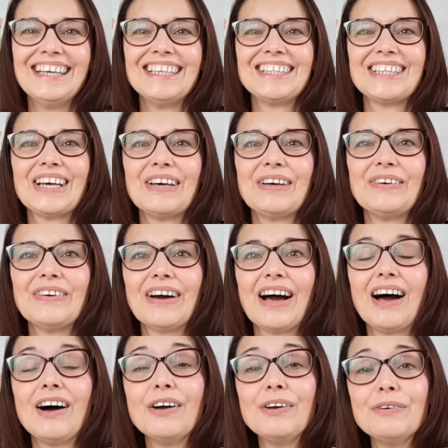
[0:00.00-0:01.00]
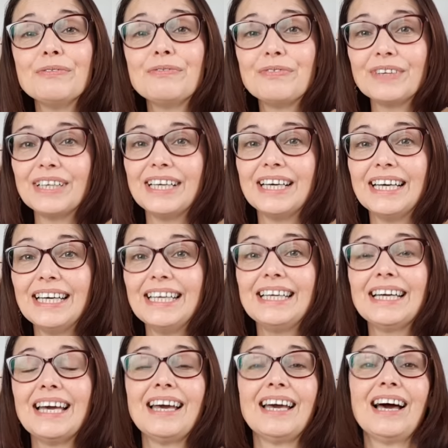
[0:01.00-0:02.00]
So
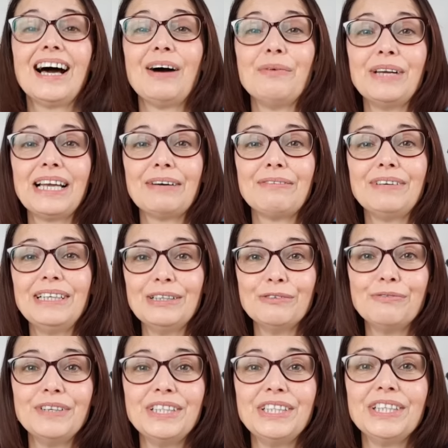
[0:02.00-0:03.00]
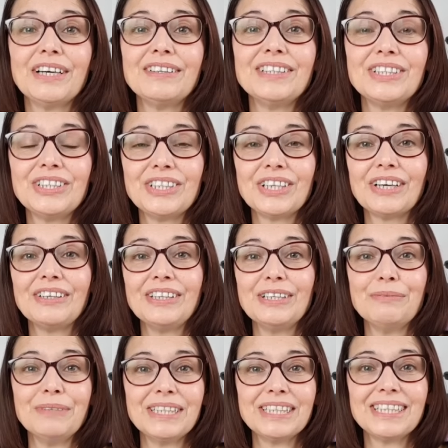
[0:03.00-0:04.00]
hopefully I will have a little video to show
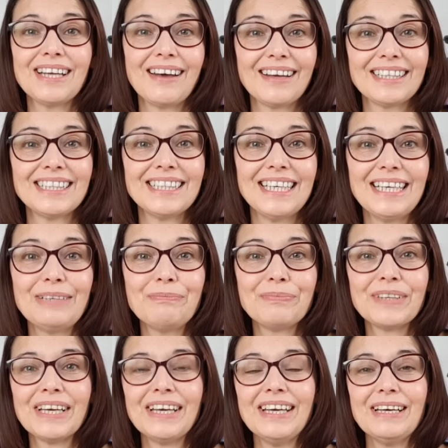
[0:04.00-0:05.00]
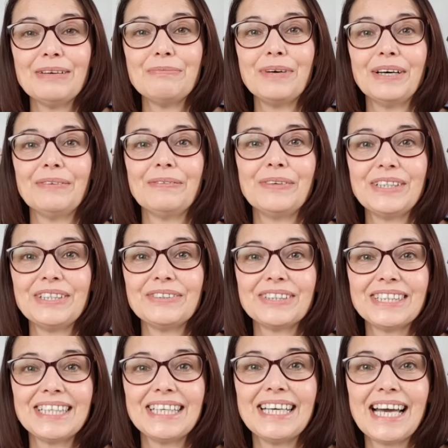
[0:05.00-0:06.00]
you me starting, but we shall
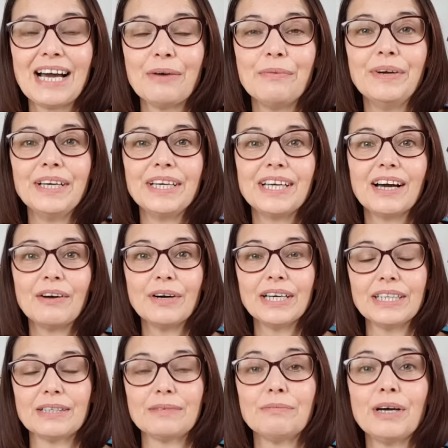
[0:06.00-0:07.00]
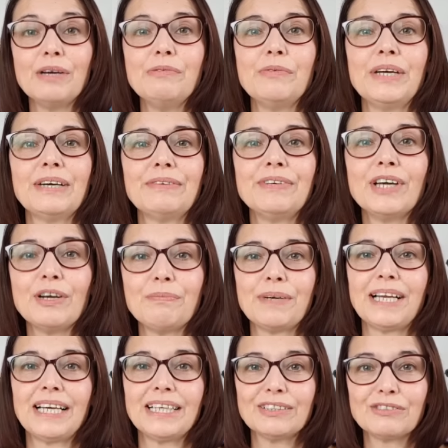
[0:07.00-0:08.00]
see how we go. At the moment we have no
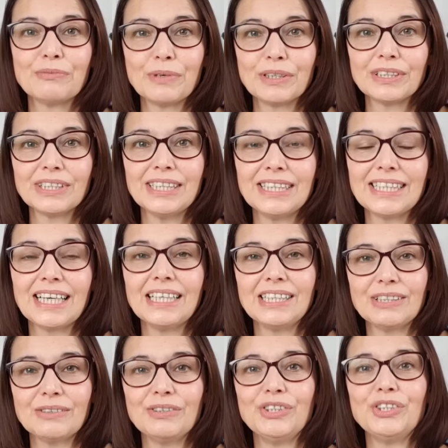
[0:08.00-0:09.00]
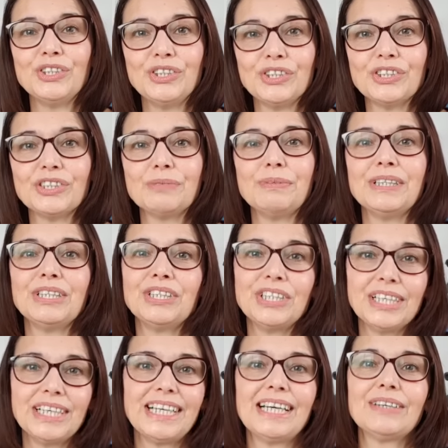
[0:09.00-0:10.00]
plans for Boxing Day, so it should just be a
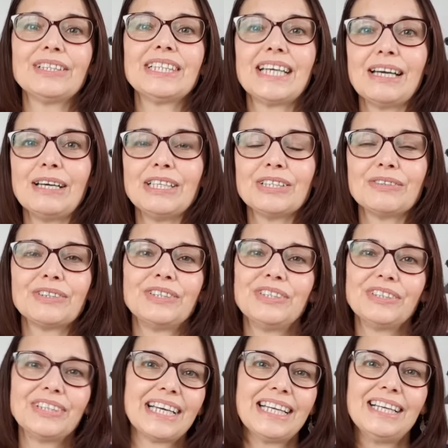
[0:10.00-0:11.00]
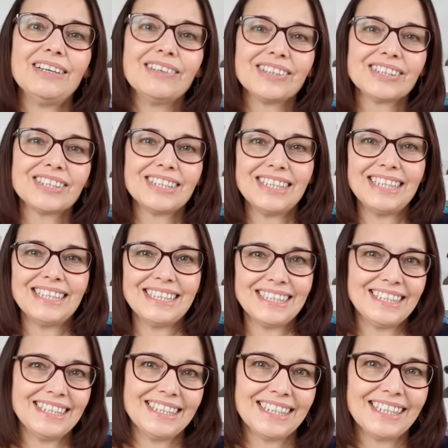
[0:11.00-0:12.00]
chill out day, so I should get lots of
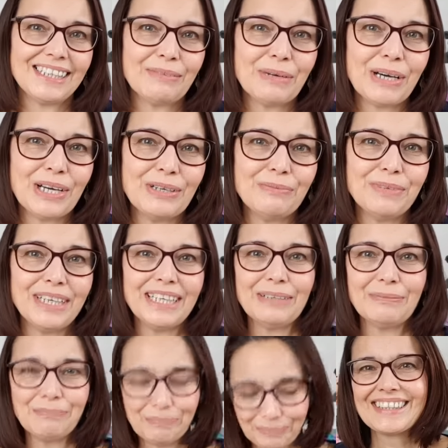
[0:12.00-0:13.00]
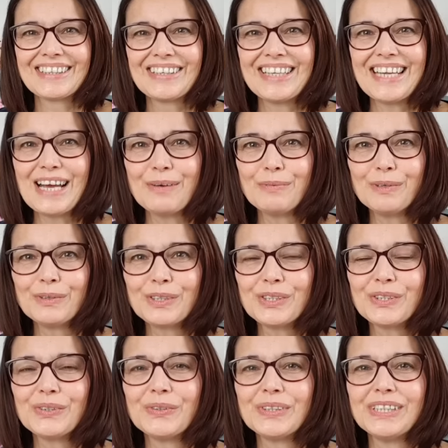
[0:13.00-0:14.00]
knitting done, I'm hoping. Now I'm all
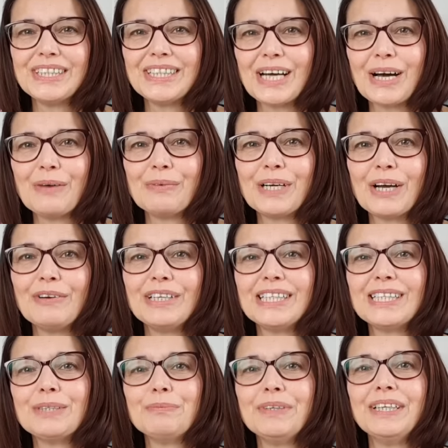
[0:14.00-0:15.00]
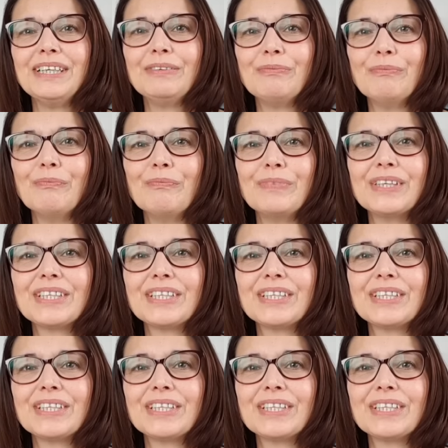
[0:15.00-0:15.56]
sorted, I'm going to be